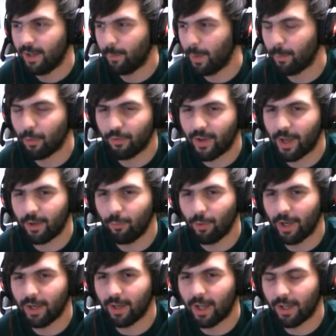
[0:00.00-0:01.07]
People were doubting
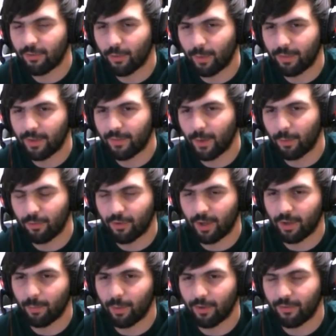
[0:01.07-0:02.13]
Rey a lot, so I think they were trying
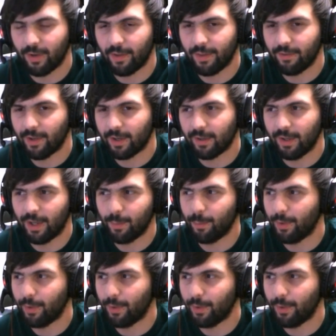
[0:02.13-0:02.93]
to bust down the deck a lot.